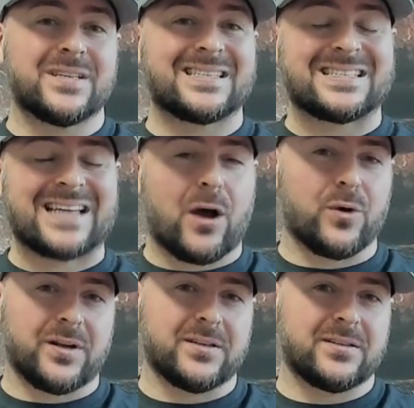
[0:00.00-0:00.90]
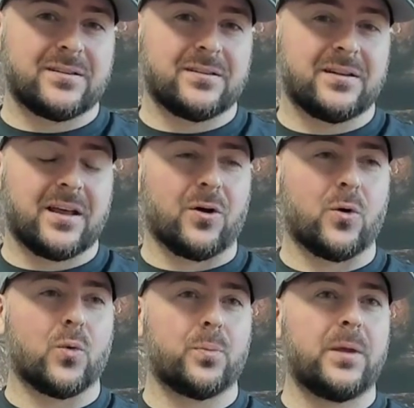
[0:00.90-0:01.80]
sourness.
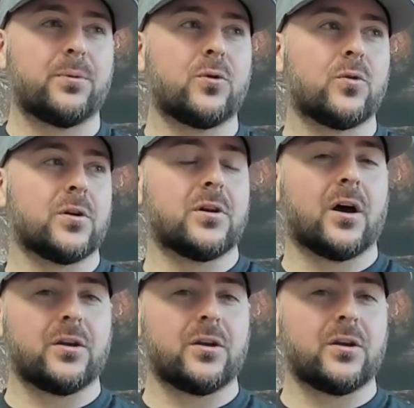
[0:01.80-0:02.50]
Now people who are not